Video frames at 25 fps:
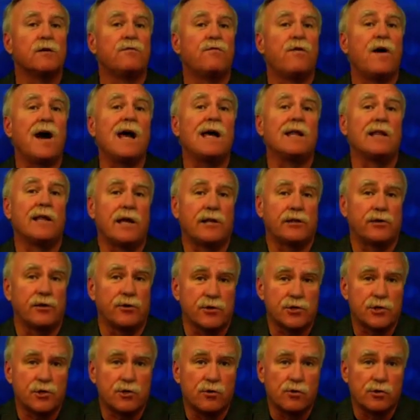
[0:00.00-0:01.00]
to violate
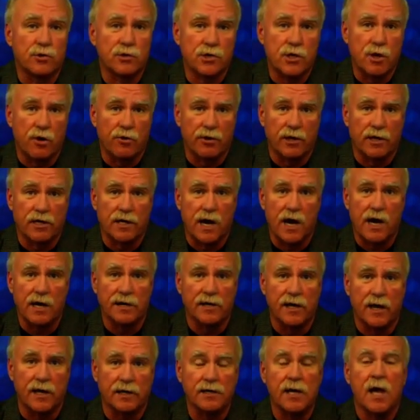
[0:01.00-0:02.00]
their school's code of
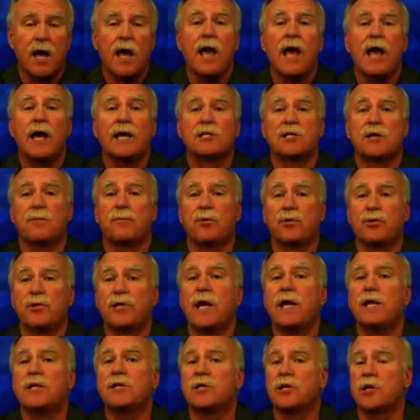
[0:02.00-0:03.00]
conduct as it
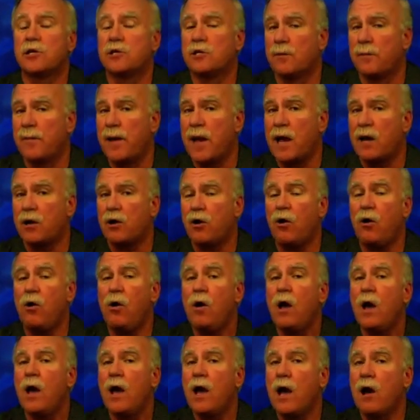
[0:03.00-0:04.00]
pertains to
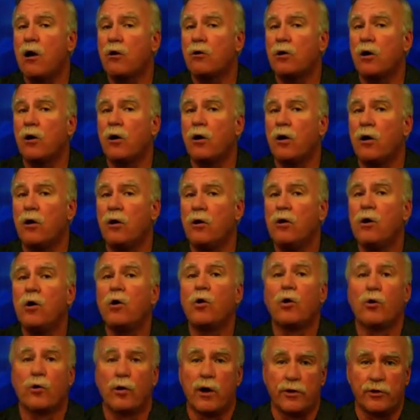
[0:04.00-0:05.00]
tobacco,
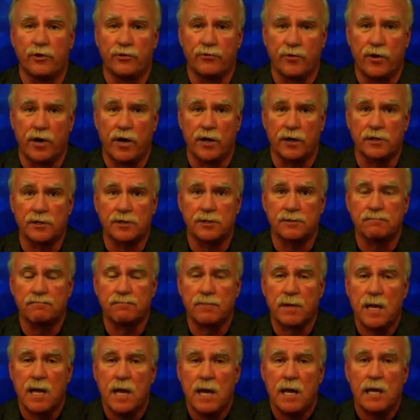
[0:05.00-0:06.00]
alcohol, or other drugs.
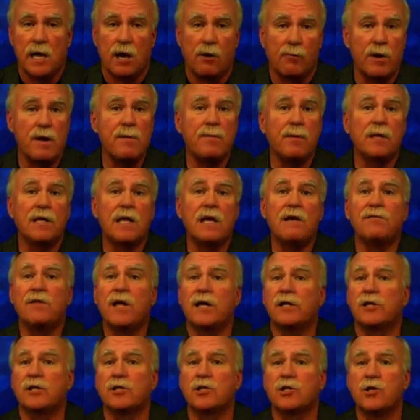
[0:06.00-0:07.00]
Now, we
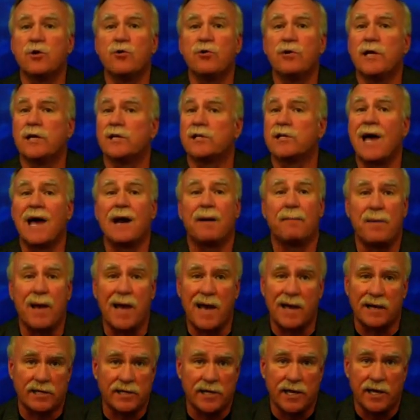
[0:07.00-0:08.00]
believe that the student is not a
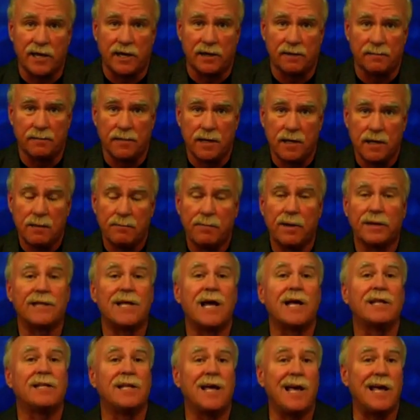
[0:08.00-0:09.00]
bad kid,
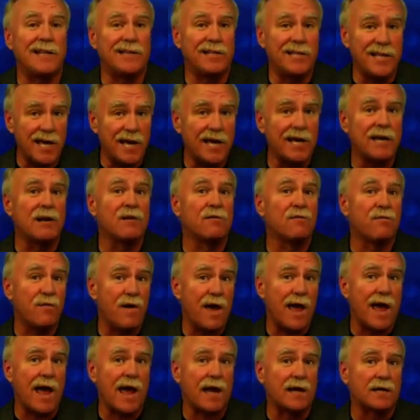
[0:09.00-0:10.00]
but that they did, in
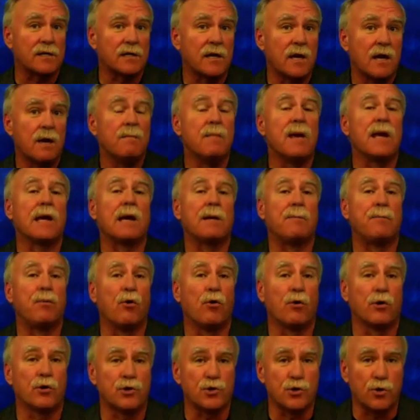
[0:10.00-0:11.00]
fact, make a
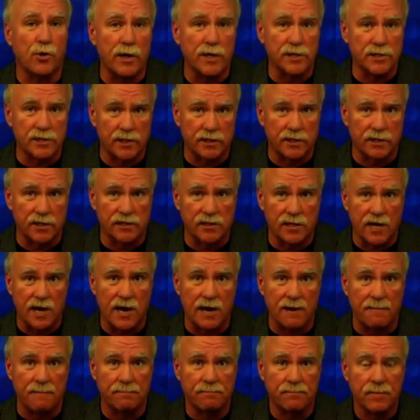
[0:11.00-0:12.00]
poor choice at the
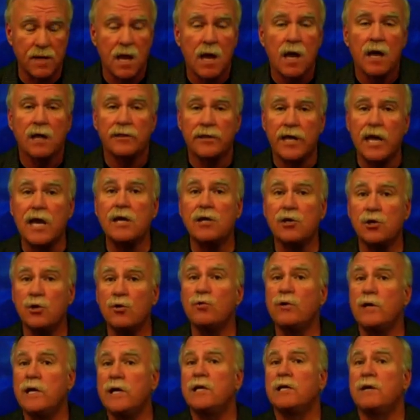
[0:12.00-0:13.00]
time. They
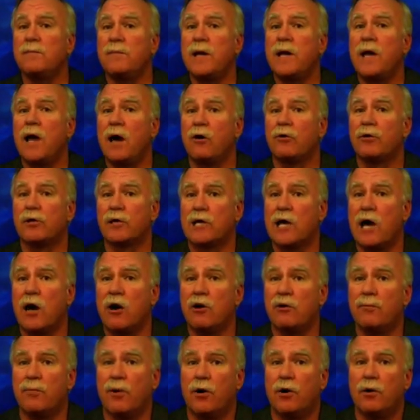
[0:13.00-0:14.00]
do need to be held
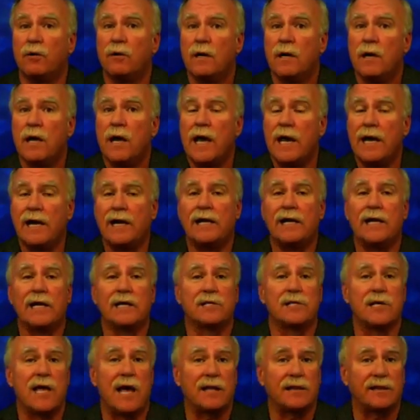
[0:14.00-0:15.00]
accountable, and it
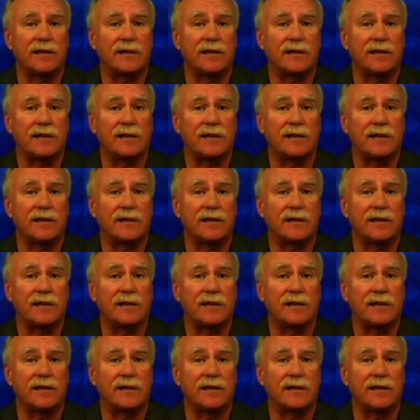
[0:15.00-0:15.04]
is